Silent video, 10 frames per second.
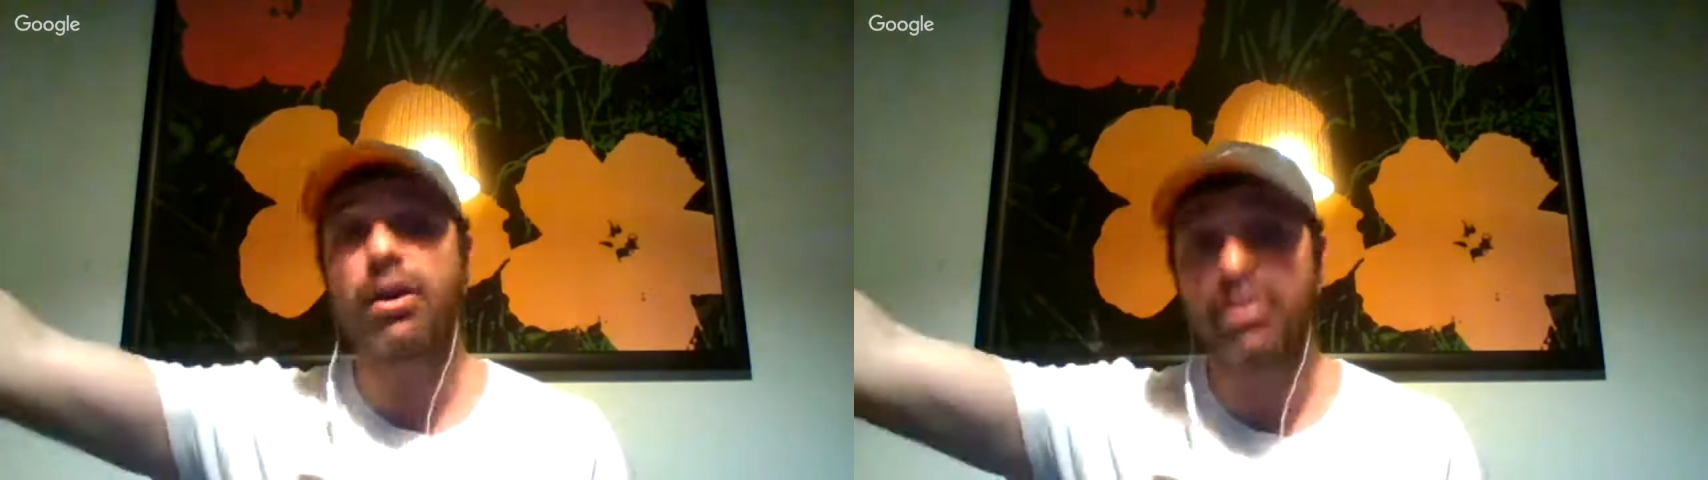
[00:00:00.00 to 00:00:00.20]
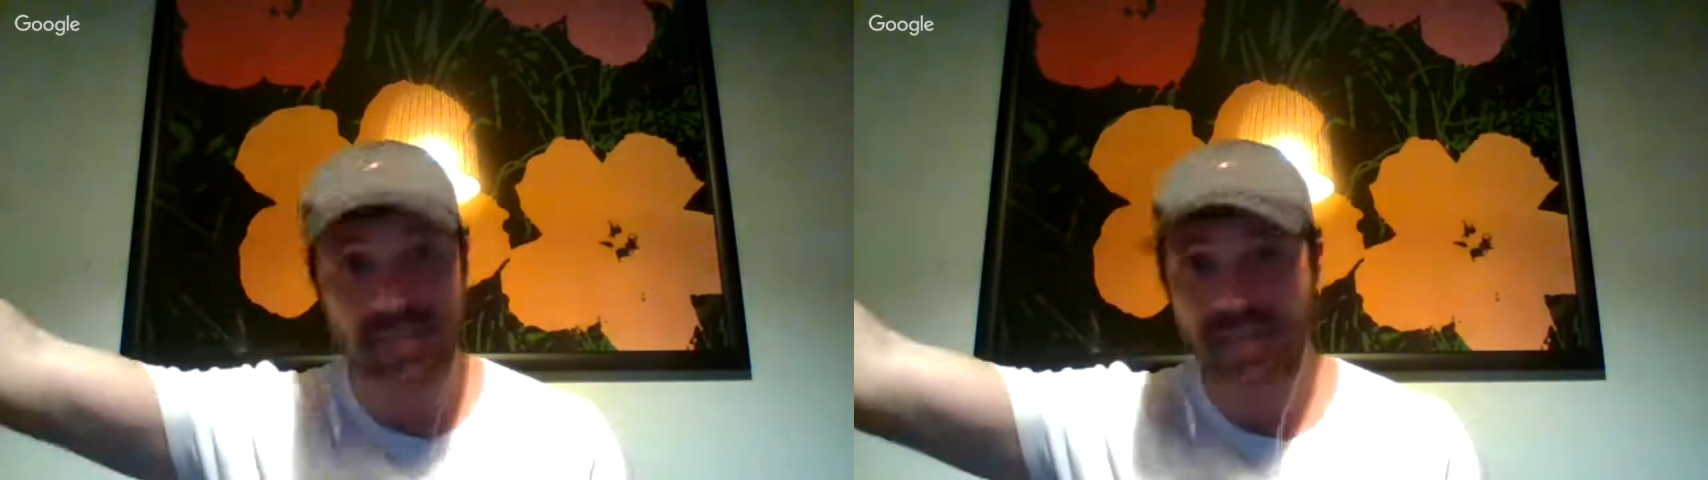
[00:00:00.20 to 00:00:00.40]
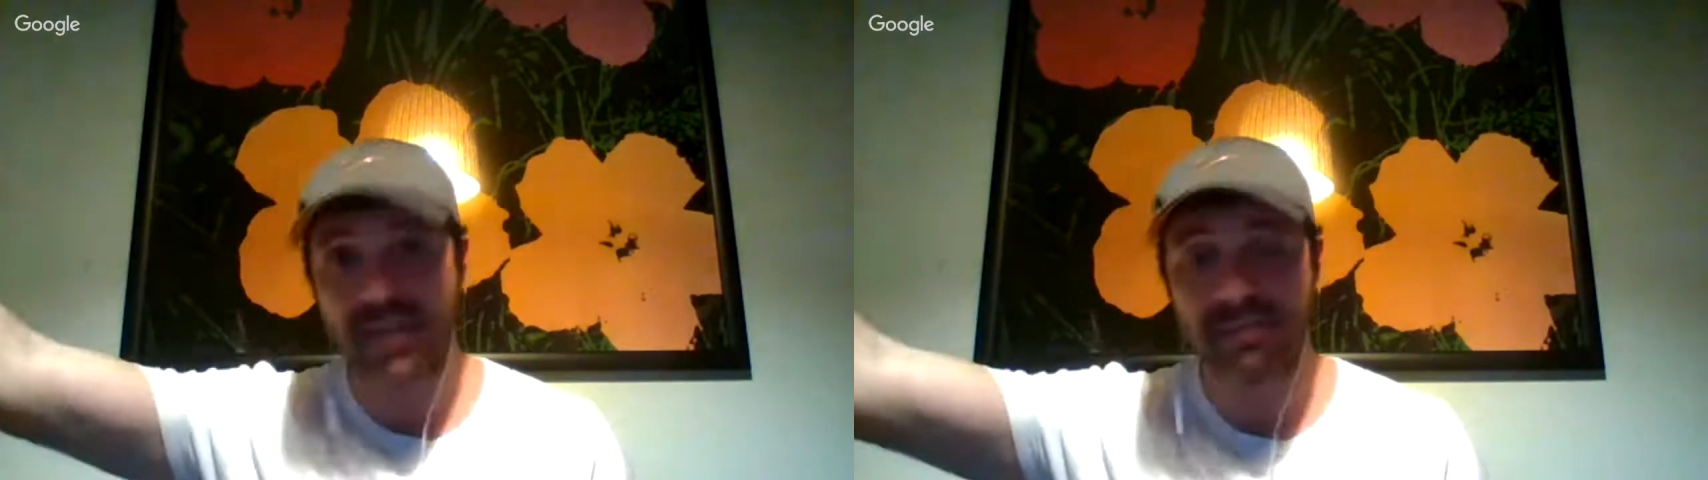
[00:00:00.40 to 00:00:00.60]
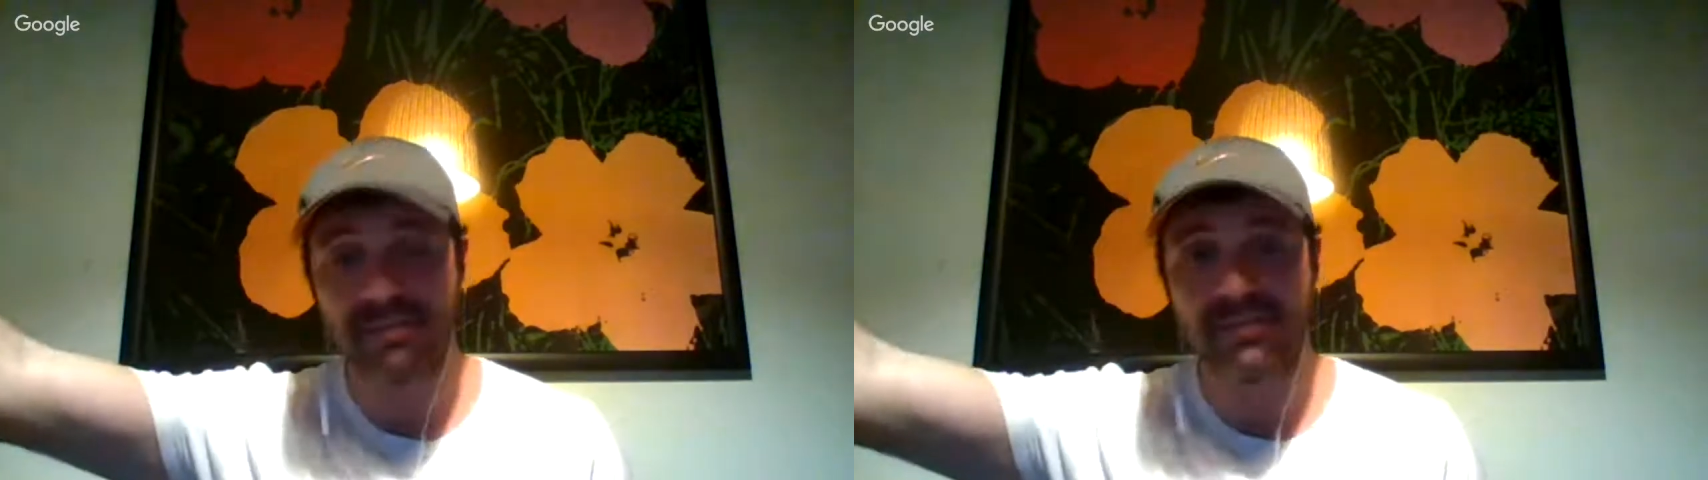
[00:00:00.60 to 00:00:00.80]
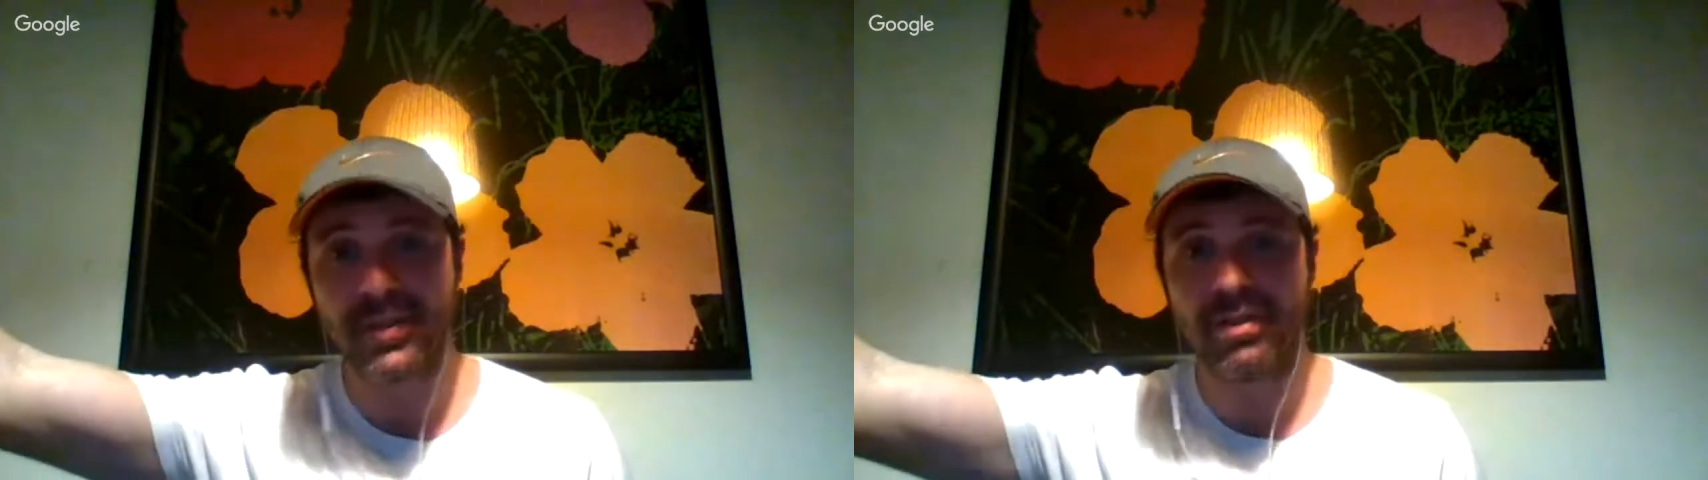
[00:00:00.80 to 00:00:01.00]
else
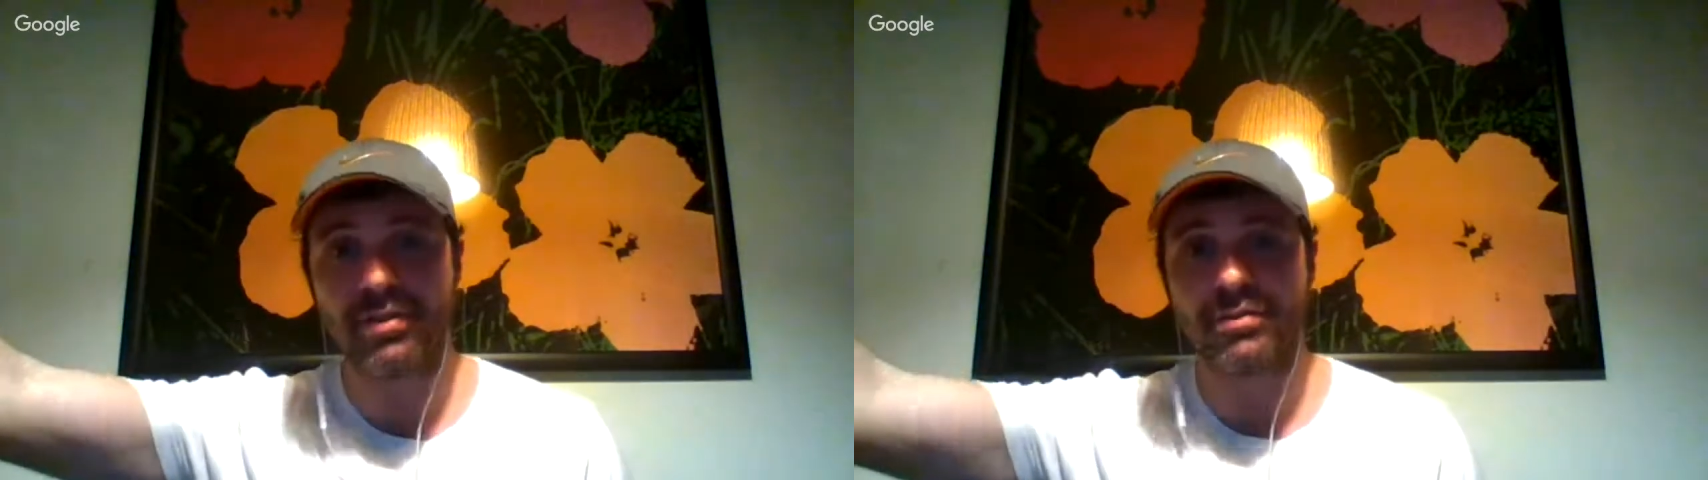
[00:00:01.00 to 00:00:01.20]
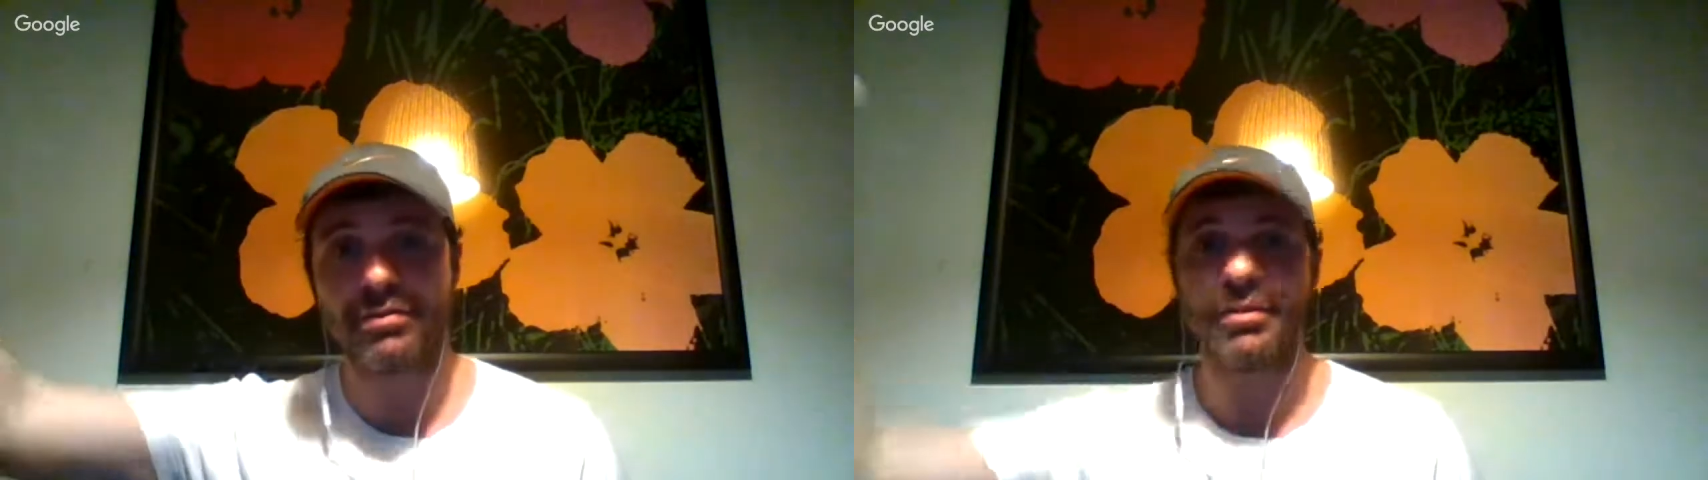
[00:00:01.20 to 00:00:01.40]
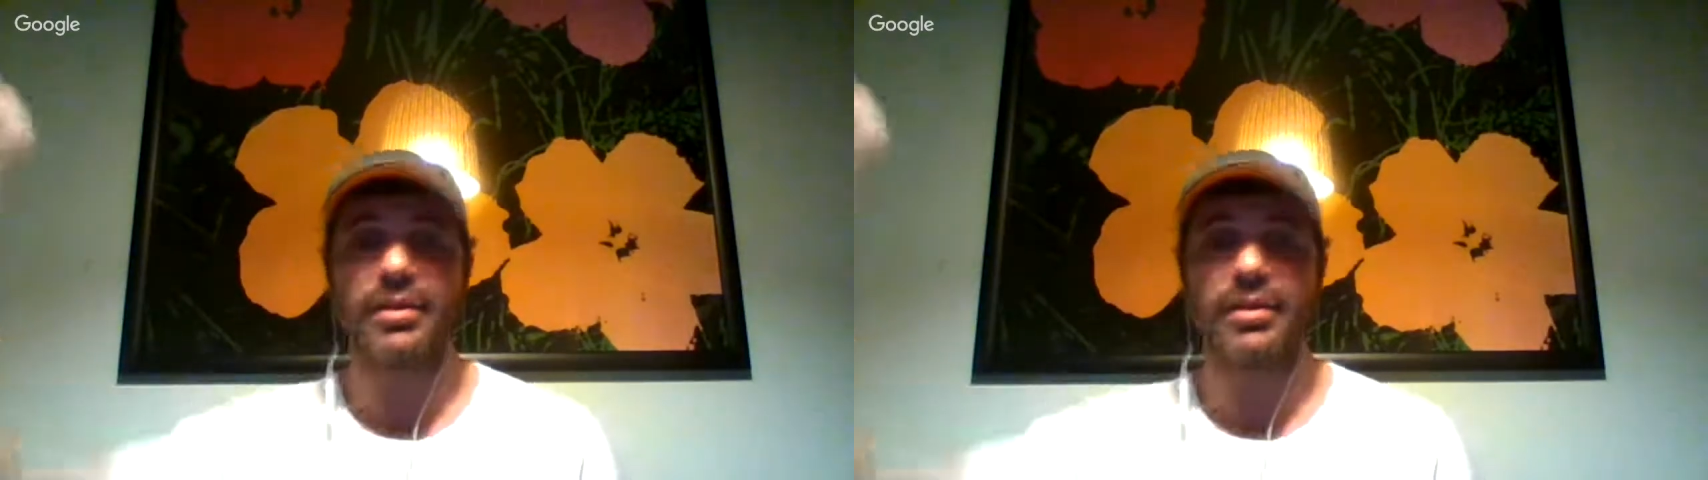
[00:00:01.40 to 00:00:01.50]
can, you know,